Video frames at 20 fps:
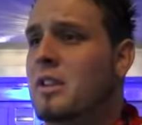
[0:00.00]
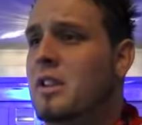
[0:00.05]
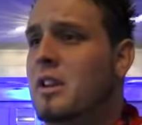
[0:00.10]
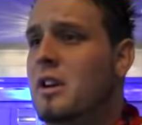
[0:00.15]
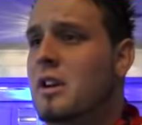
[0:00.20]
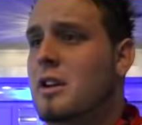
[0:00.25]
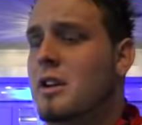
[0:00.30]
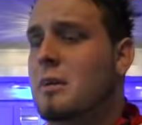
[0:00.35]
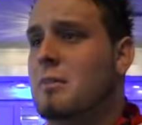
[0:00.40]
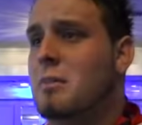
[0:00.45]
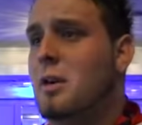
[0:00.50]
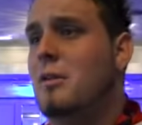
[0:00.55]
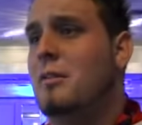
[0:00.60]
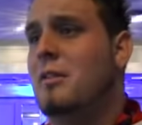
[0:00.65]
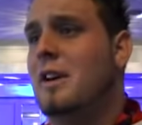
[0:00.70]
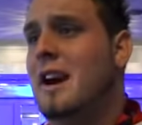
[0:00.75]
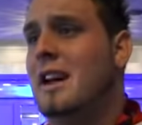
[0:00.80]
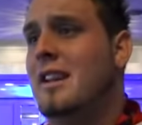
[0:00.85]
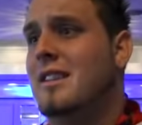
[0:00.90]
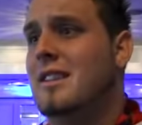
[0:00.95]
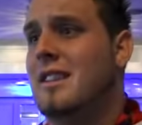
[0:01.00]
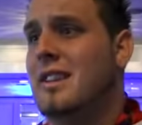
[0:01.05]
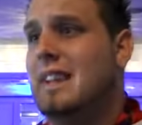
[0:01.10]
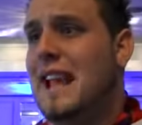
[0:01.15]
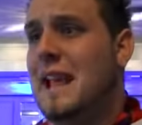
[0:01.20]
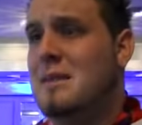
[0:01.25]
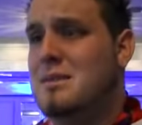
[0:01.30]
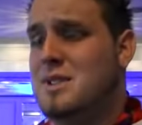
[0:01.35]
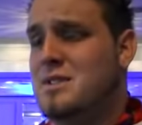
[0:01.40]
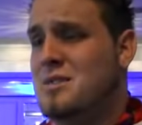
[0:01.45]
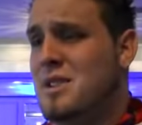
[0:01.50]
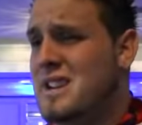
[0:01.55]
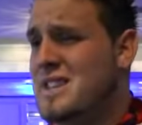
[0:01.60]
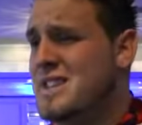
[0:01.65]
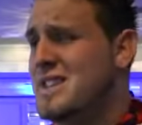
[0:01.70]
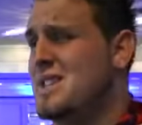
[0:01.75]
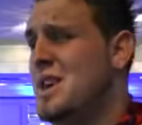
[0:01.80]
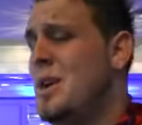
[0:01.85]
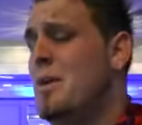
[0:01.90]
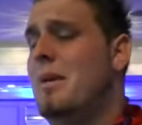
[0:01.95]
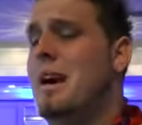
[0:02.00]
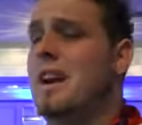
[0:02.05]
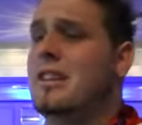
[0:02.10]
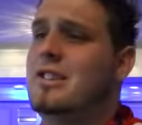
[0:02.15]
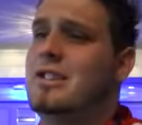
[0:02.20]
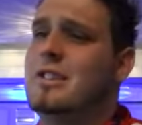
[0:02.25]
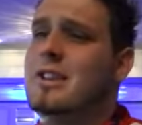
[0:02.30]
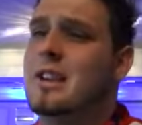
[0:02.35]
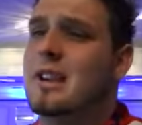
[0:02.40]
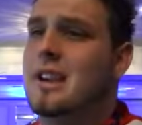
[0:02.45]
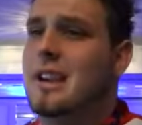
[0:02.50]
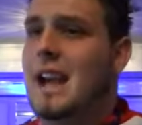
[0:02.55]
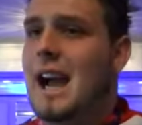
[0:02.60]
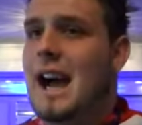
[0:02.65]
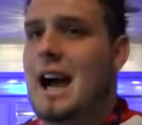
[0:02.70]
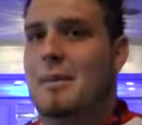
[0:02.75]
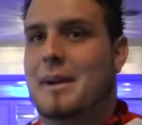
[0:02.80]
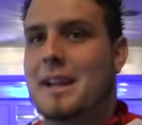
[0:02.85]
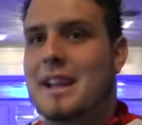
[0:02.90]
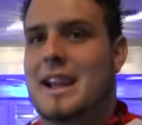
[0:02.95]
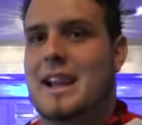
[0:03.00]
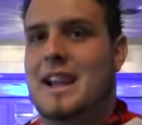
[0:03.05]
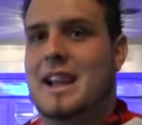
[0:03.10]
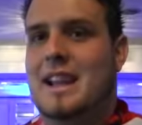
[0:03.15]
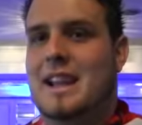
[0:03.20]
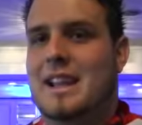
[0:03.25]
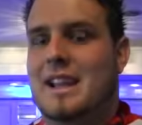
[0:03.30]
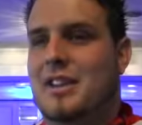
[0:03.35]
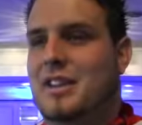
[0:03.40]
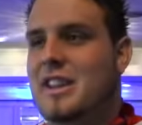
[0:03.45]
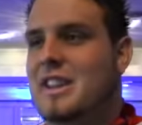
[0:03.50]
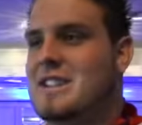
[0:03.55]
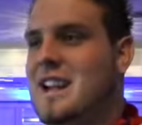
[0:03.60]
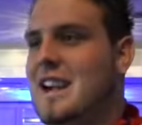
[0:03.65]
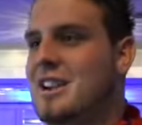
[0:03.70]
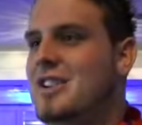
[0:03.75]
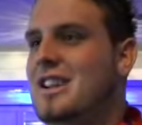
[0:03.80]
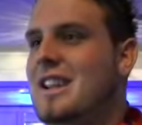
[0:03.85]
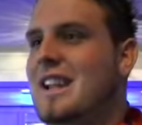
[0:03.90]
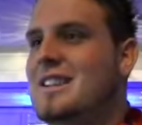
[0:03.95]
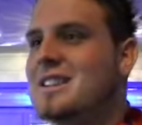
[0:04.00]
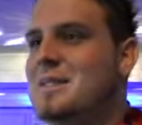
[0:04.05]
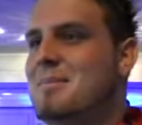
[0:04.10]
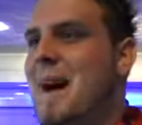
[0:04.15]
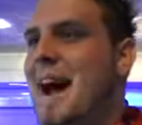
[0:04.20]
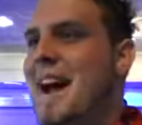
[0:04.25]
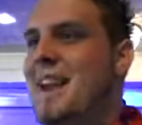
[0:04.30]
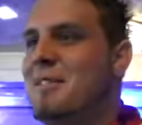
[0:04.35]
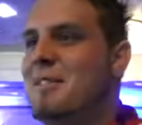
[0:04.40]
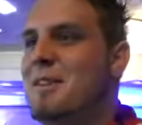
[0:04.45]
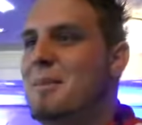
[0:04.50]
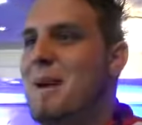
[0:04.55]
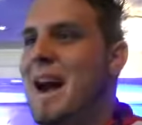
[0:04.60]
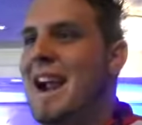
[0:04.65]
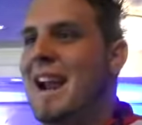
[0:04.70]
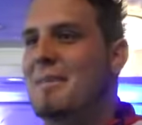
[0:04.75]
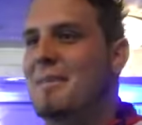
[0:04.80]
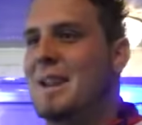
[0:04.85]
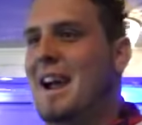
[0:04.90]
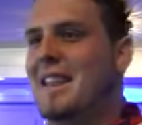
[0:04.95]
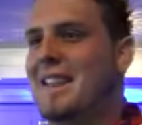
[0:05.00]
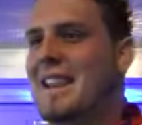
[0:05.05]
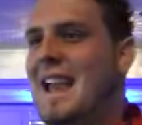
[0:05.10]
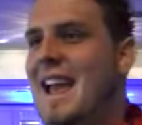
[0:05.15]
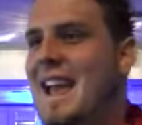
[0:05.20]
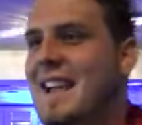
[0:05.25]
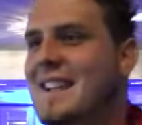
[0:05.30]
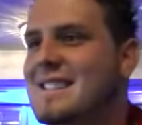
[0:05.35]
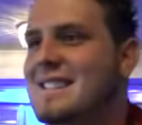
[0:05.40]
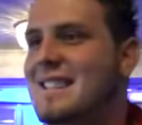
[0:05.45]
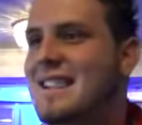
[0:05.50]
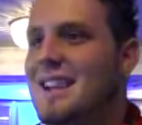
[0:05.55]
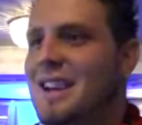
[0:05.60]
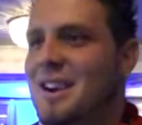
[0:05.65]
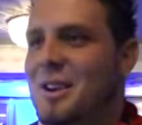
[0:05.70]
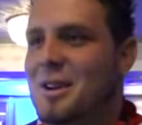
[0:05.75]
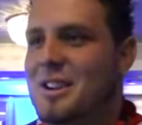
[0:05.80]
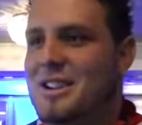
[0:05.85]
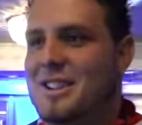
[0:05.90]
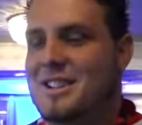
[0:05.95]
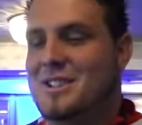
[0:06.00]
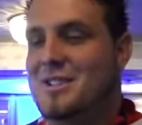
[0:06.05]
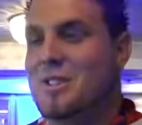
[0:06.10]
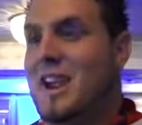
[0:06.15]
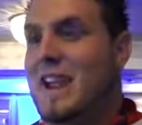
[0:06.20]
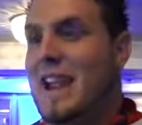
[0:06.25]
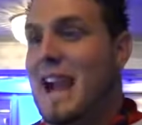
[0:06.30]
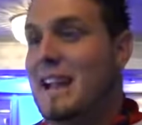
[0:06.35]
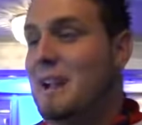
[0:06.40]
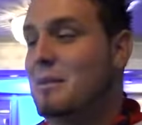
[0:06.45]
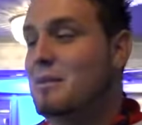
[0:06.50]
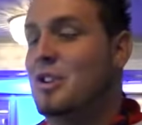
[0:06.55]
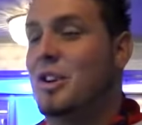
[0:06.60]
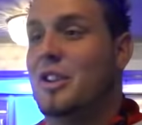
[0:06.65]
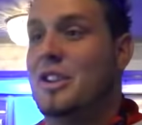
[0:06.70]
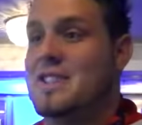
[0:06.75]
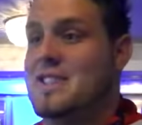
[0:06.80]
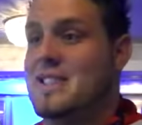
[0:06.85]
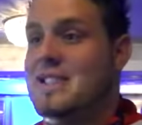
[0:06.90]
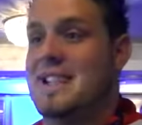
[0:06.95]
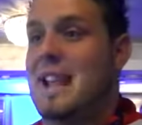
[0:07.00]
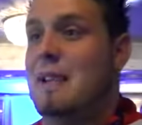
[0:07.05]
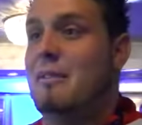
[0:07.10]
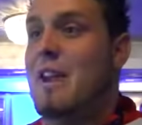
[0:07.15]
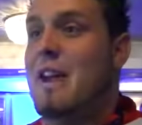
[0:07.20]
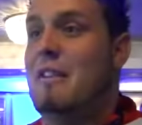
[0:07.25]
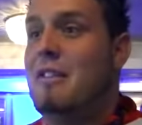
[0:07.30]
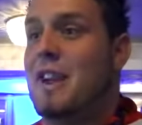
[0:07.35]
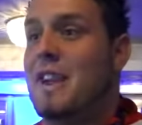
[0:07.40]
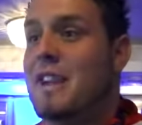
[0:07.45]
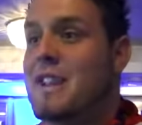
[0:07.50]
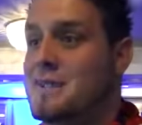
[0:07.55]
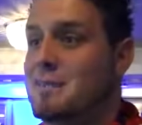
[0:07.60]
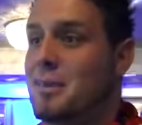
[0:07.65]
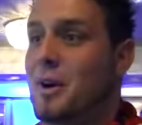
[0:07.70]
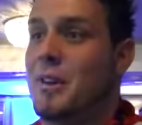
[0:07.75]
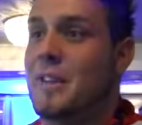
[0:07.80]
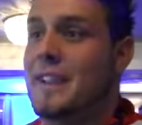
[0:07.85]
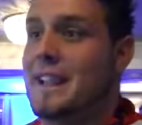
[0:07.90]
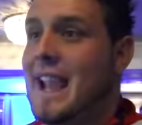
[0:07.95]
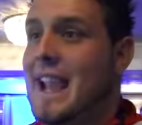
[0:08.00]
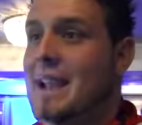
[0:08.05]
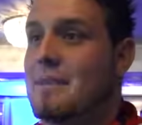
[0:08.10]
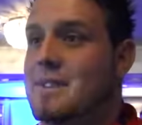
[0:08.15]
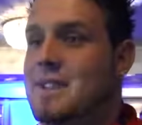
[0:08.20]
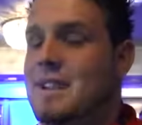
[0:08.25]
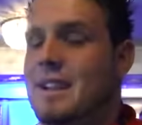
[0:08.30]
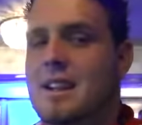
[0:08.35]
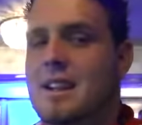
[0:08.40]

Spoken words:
The profile of the games has raised so much. I mean, there's actually a demand for Paralympic athletics, which is great, and I'm sure this is the same for every other sport in the games.